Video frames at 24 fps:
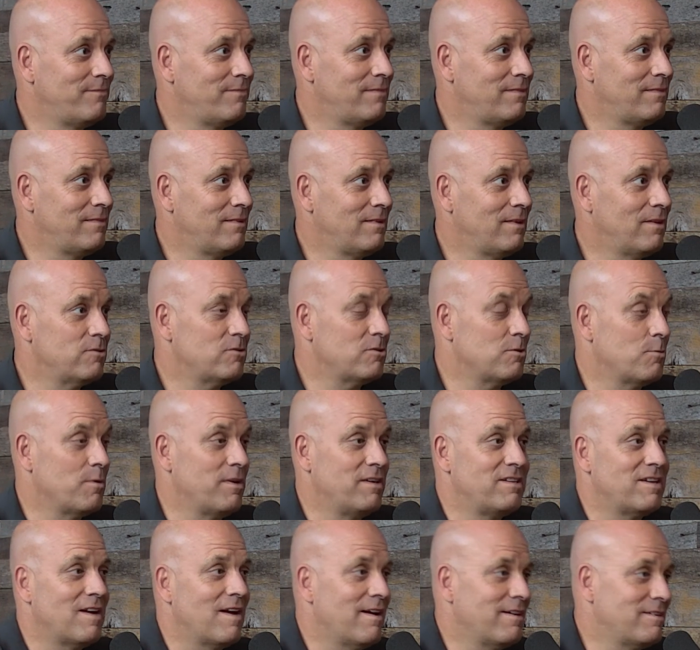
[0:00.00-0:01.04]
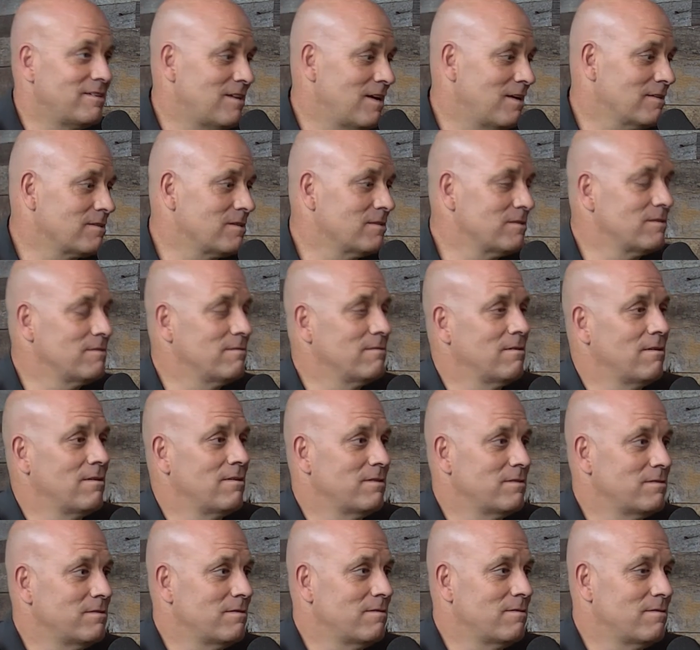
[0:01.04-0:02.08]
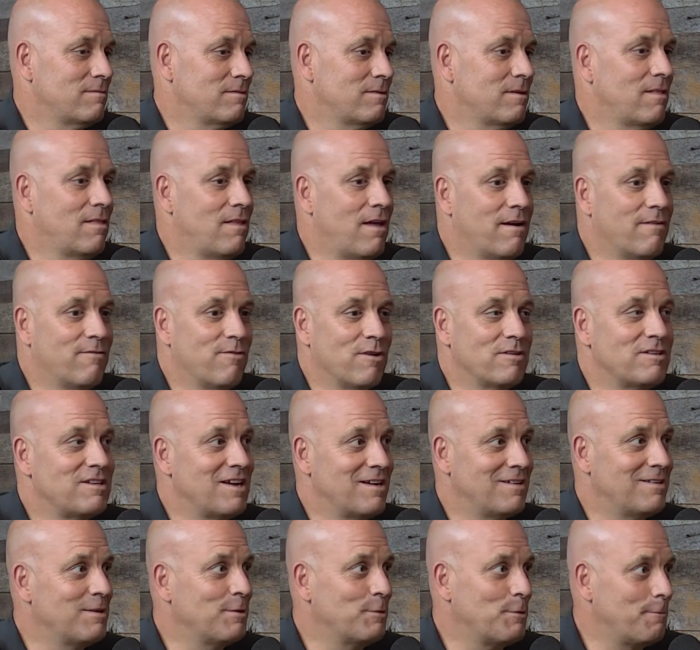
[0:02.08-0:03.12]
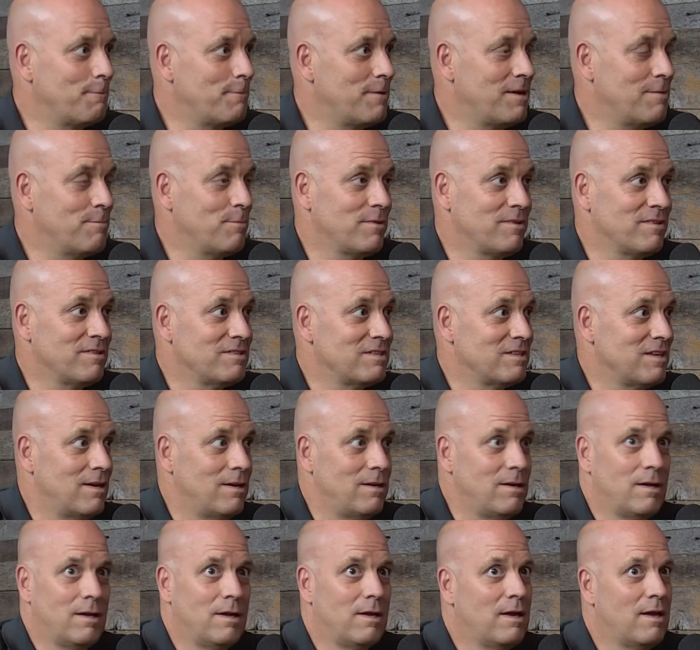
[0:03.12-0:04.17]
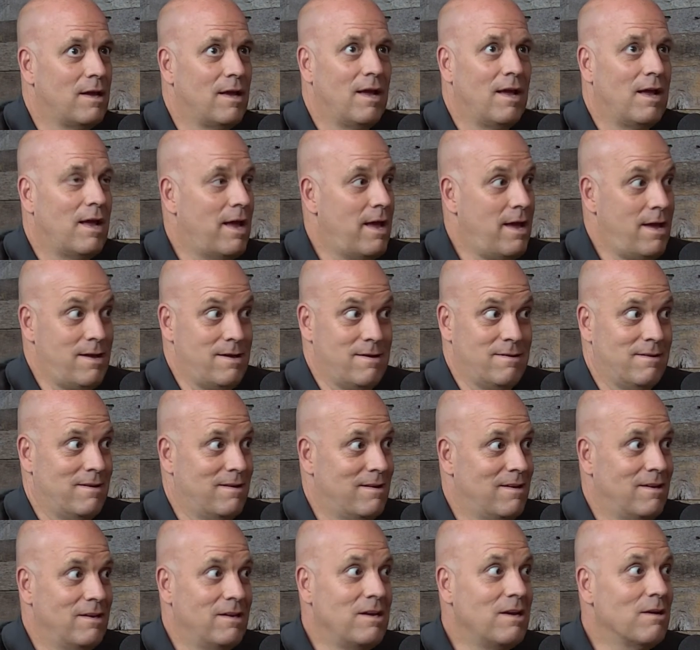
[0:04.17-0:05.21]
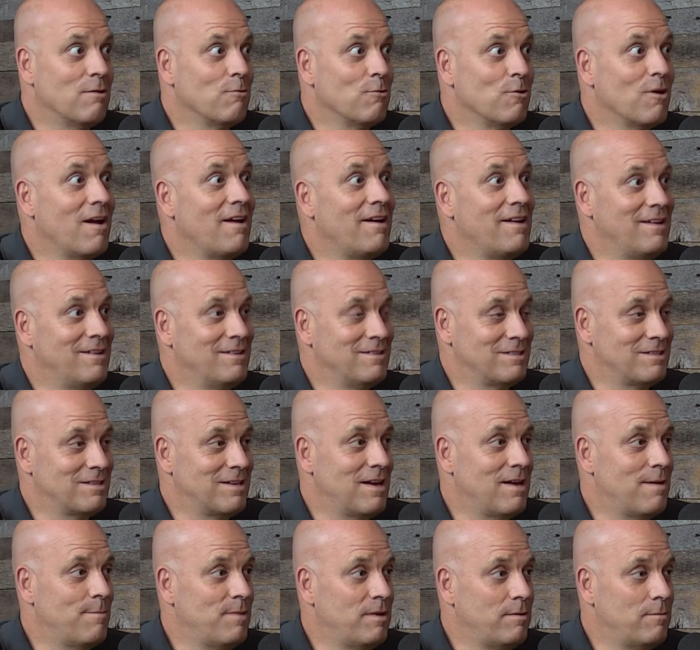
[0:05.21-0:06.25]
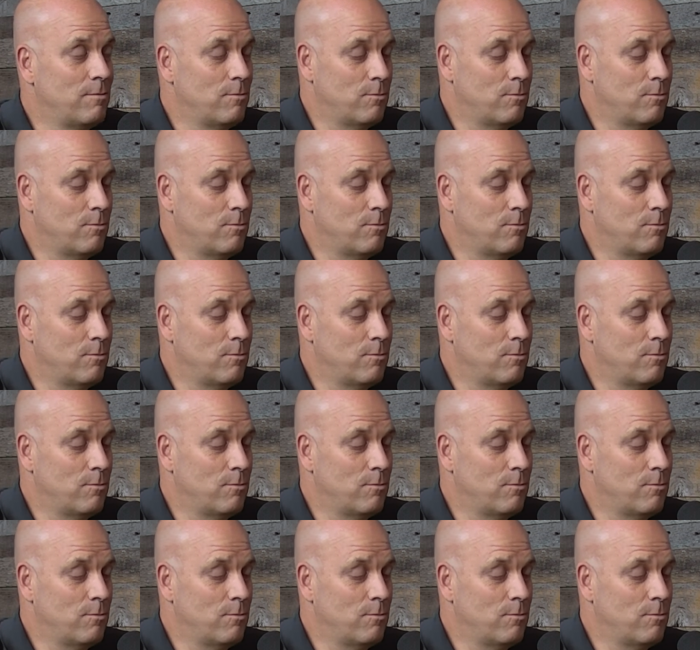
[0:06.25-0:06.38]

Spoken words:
And so I talked to a lot of our technical people and said, hey, get ready, it's coming.